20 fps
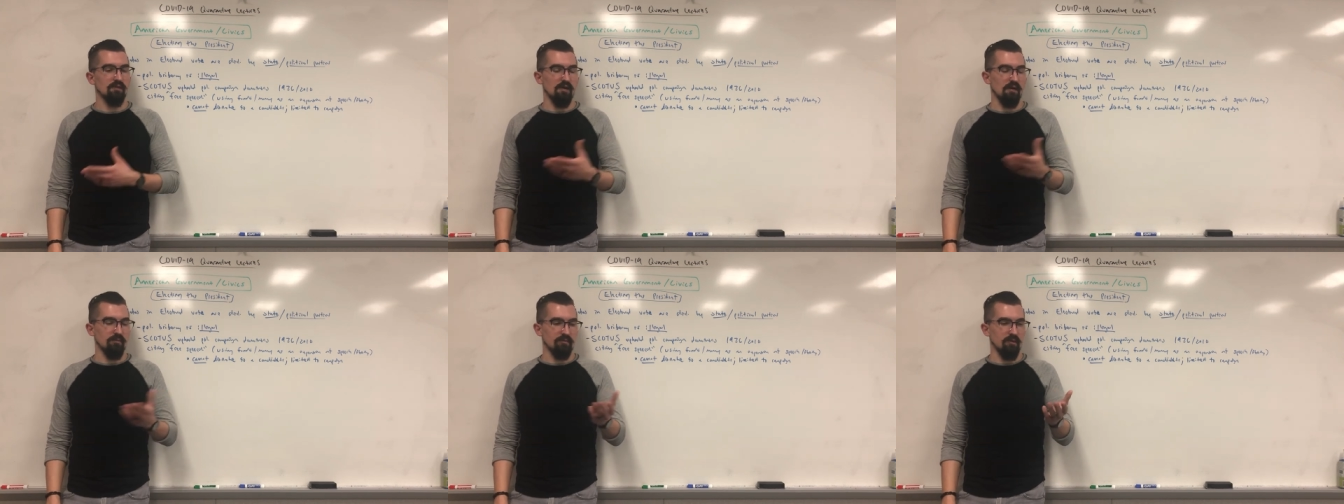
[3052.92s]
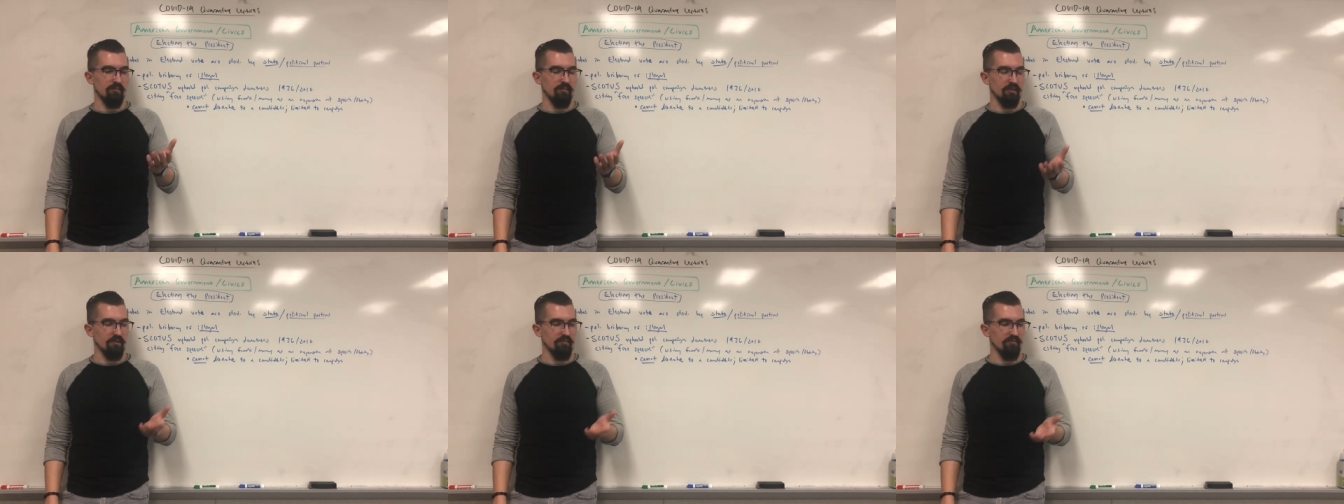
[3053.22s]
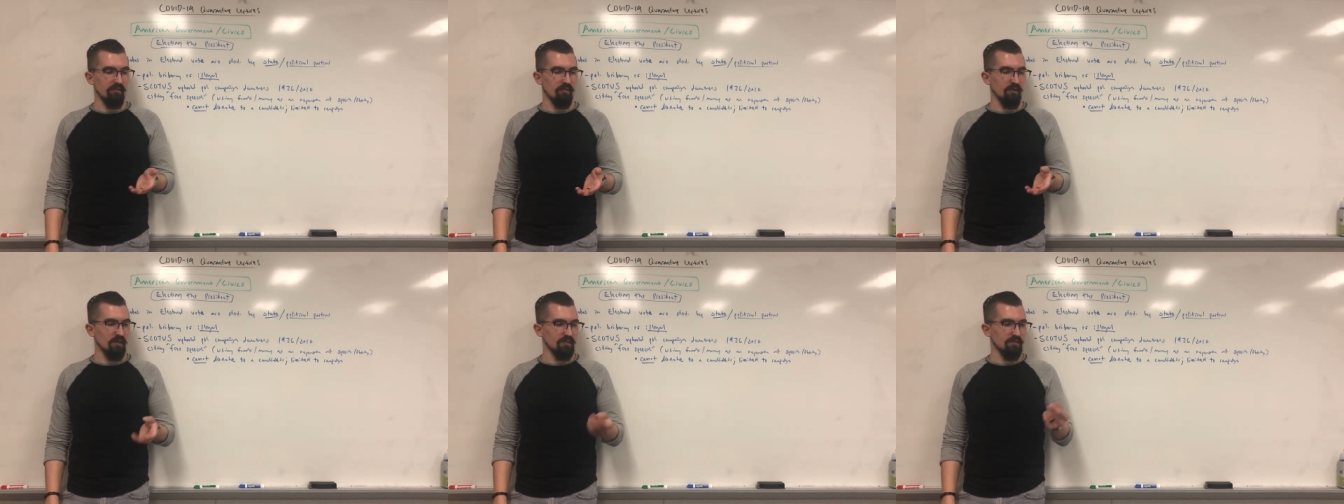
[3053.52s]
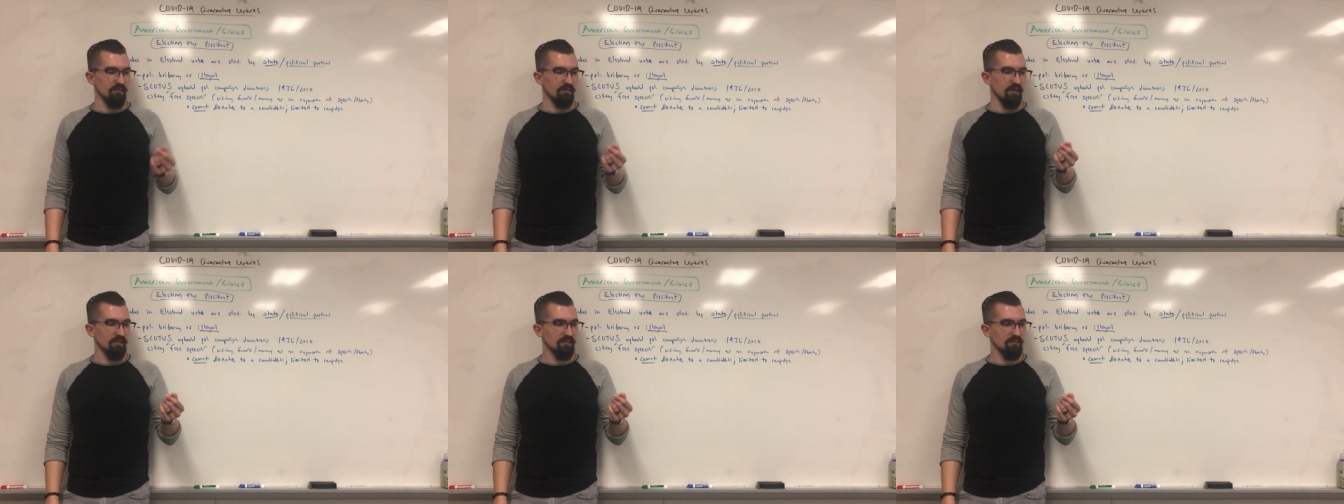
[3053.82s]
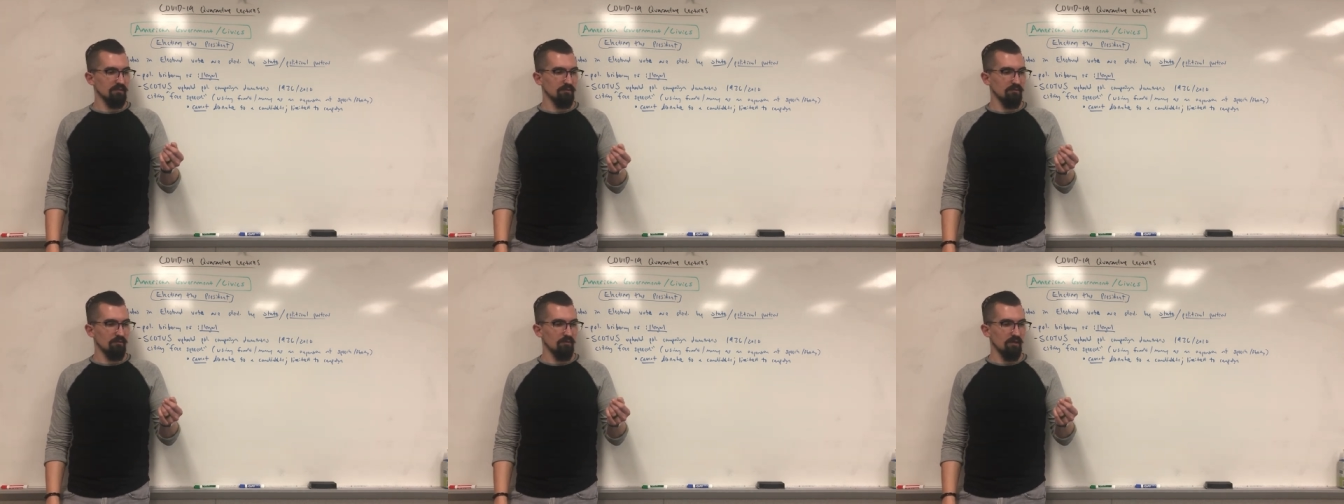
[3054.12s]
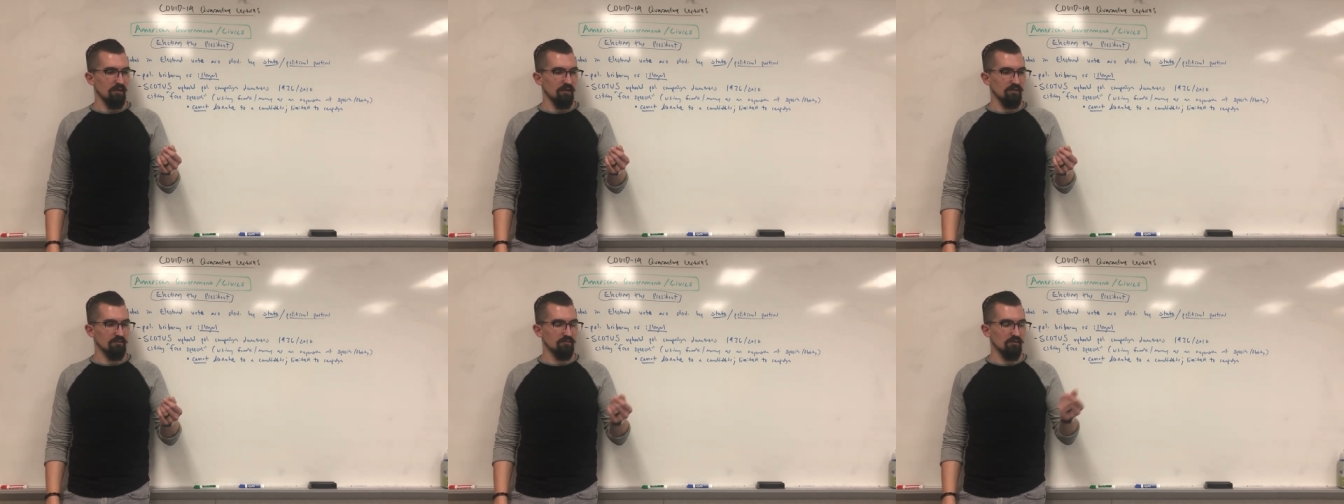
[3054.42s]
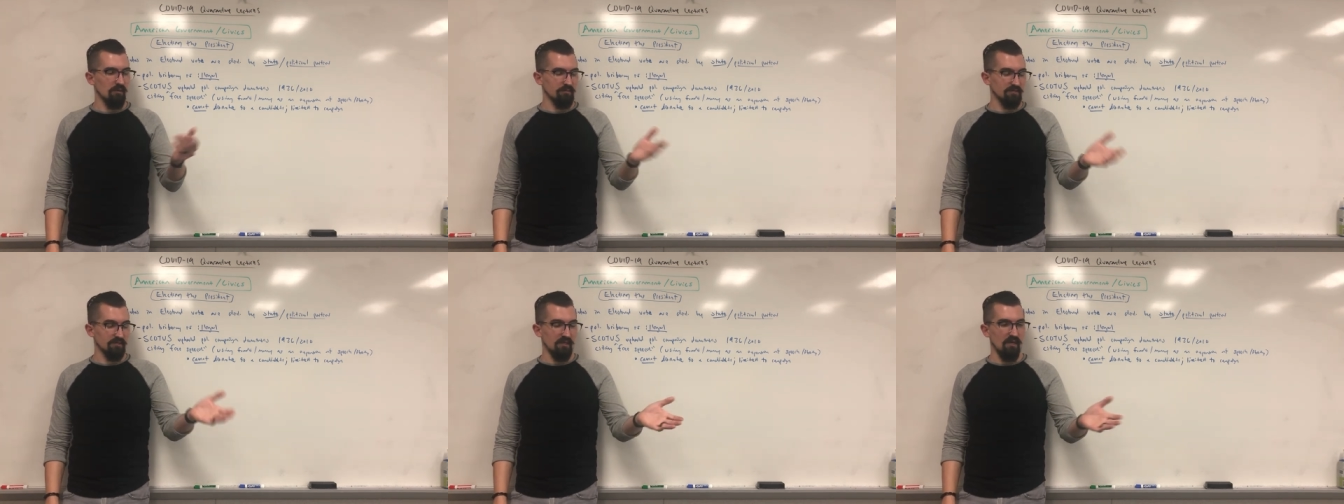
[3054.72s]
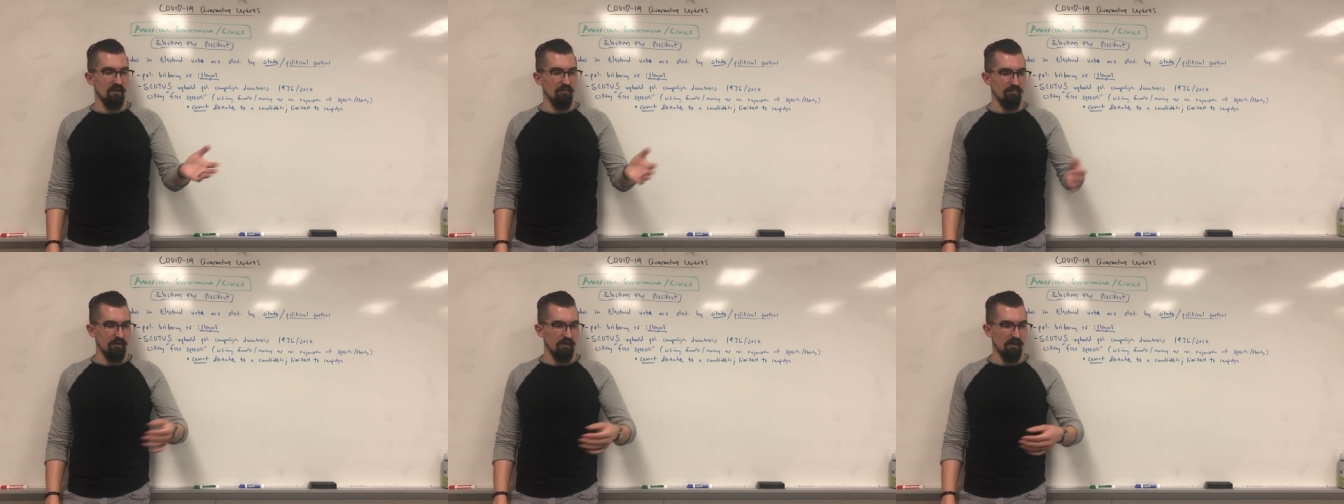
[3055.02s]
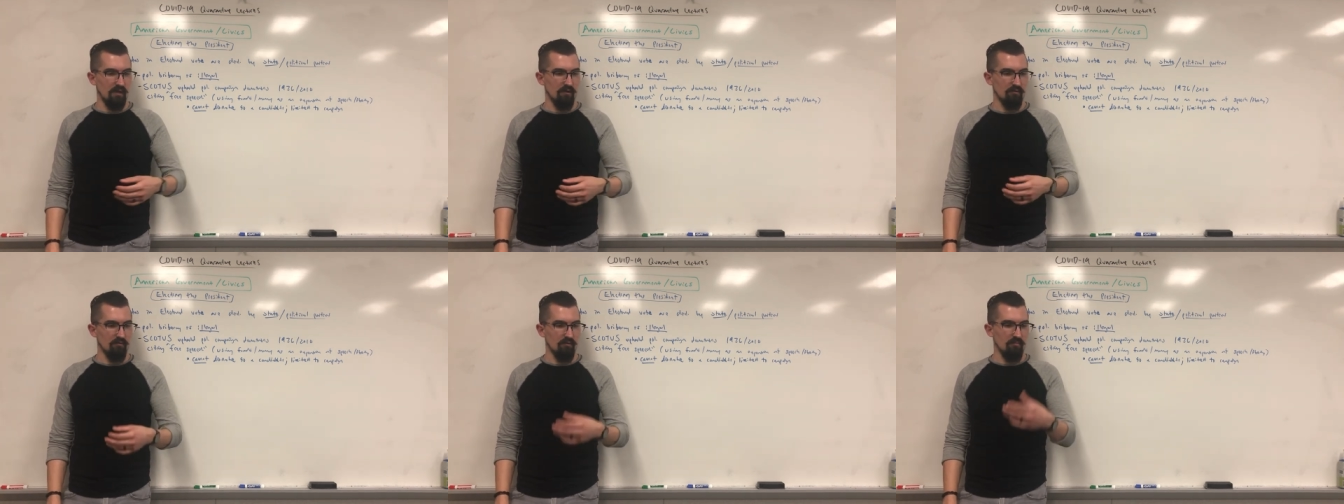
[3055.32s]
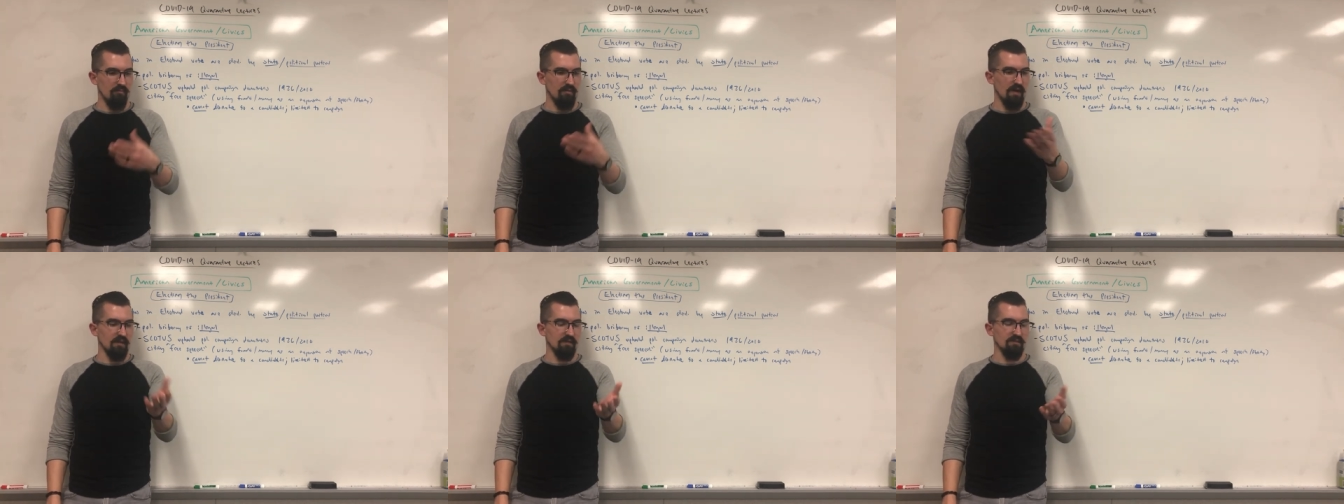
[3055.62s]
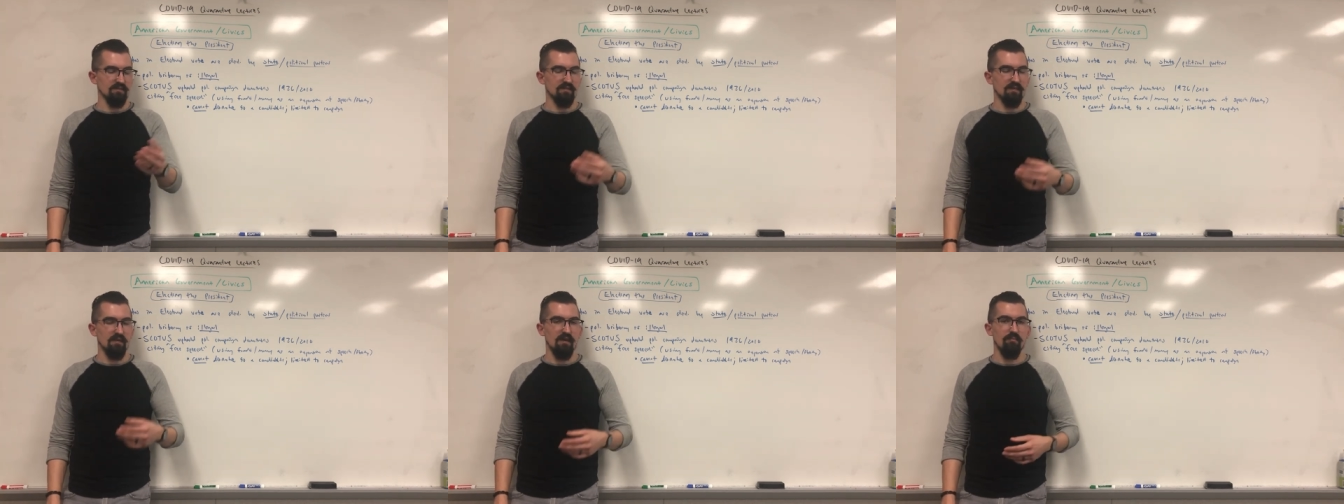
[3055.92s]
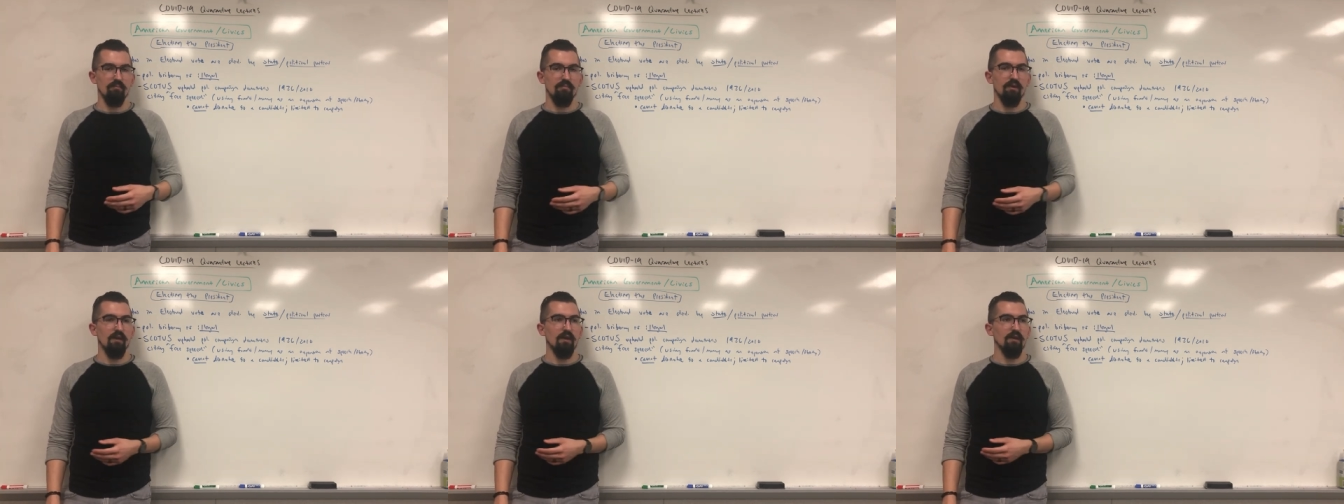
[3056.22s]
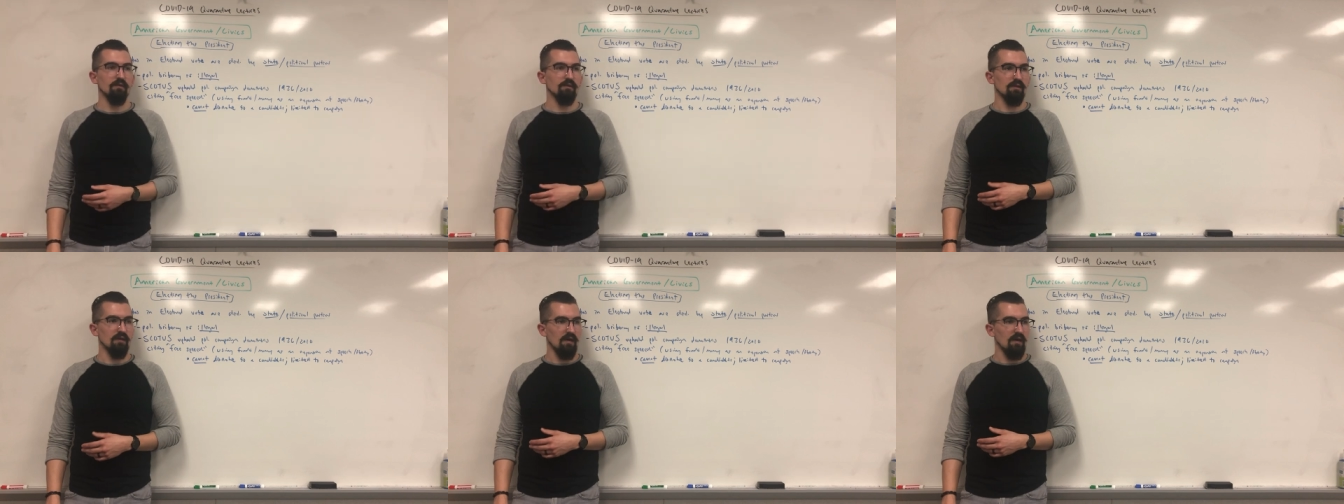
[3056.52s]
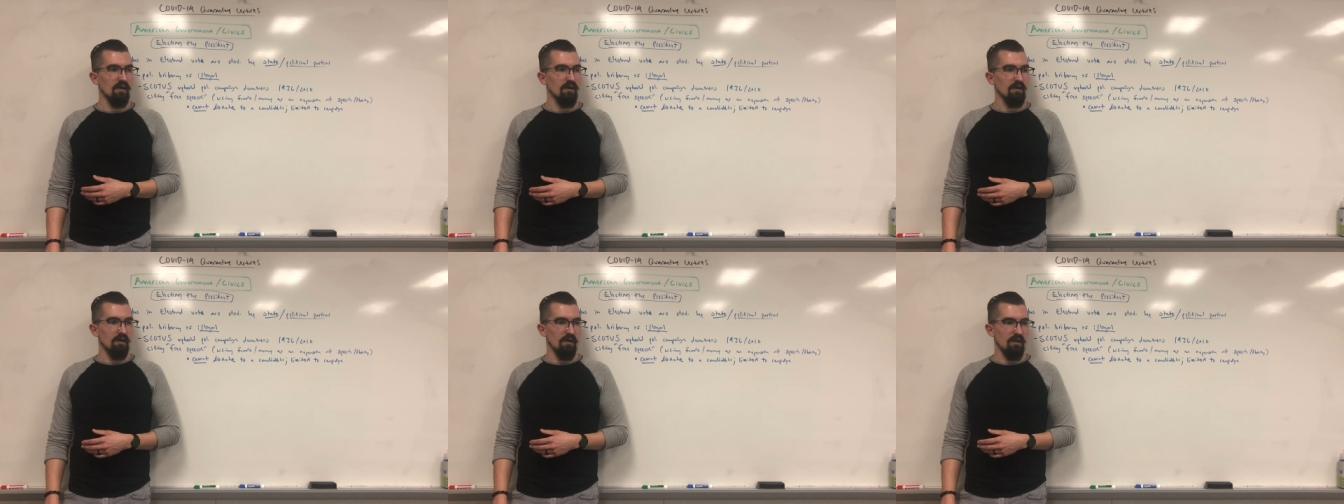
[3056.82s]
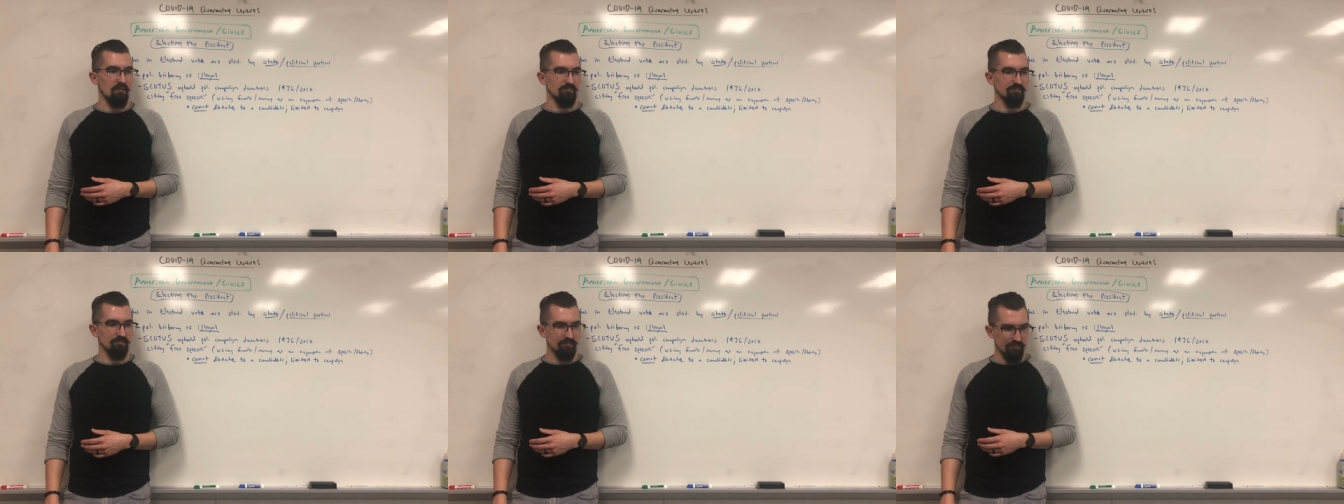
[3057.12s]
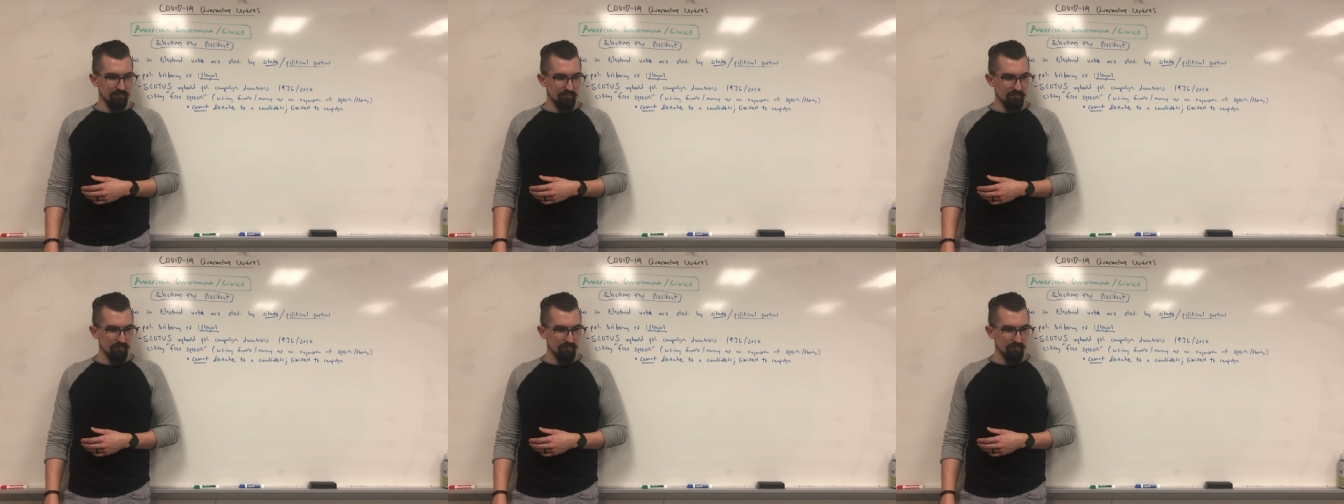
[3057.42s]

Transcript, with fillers: if I want to donate to Trump's campaign or to Biden's campaign, I